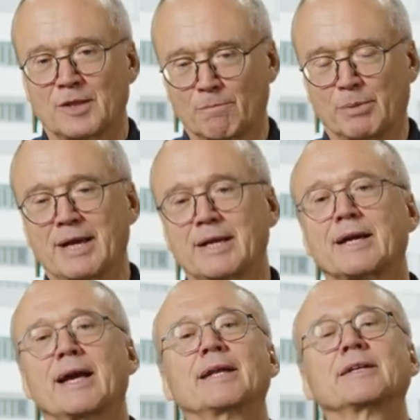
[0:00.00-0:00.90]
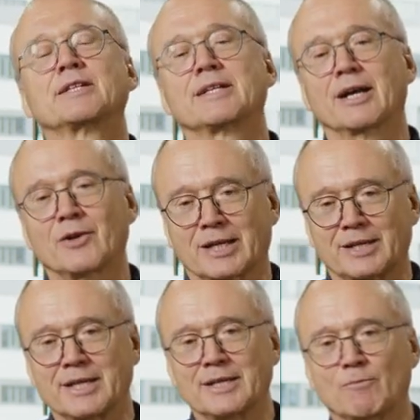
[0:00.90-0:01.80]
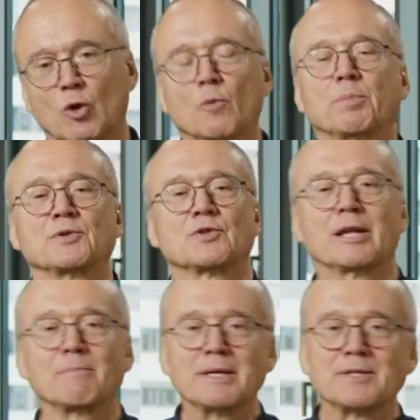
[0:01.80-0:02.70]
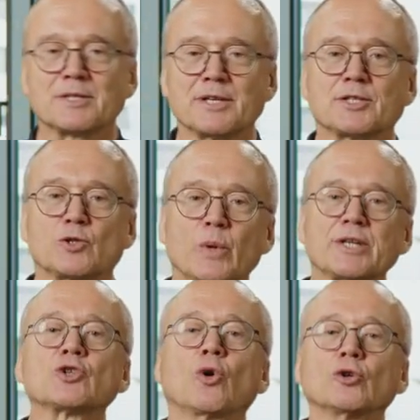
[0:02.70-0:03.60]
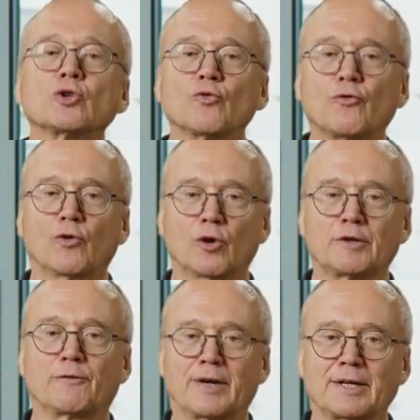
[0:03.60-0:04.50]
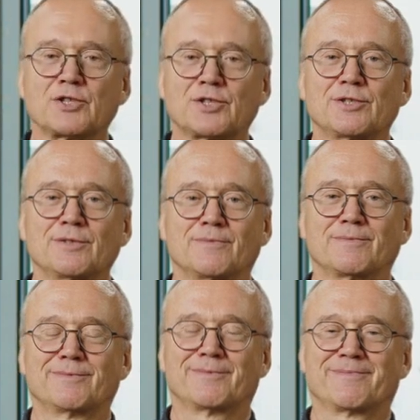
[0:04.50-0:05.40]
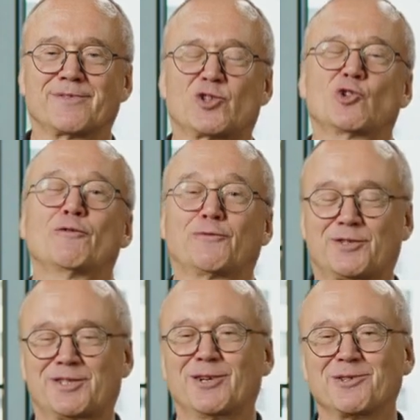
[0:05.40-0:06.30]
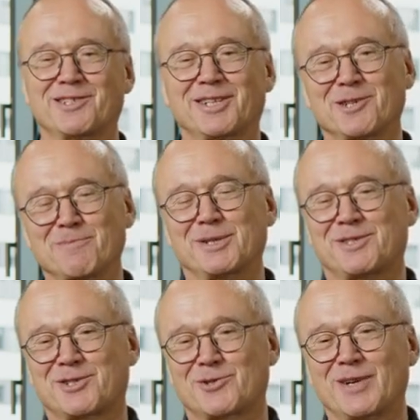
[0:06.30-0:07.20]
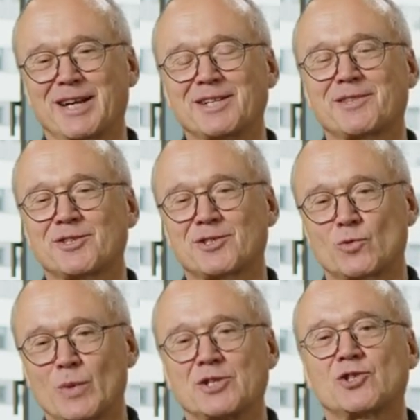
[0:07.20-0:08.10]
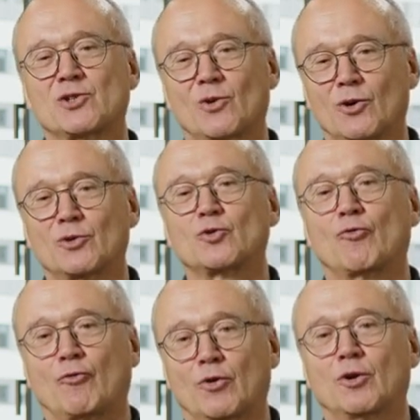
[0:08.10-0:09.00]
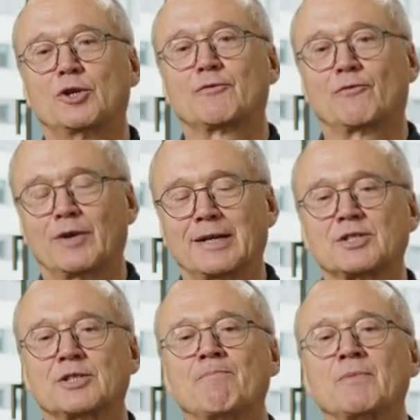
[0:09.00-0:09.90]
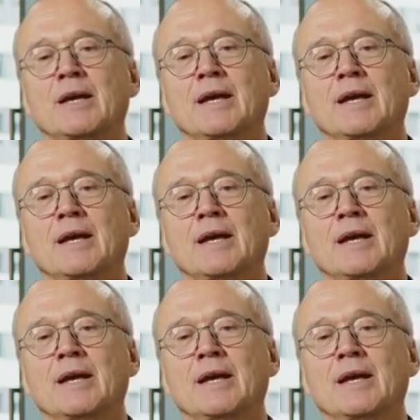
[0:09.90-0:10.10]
the breaker and it directly opens. That means this switch onto fault function, soft sounds a little bit strange, the switch onto fault function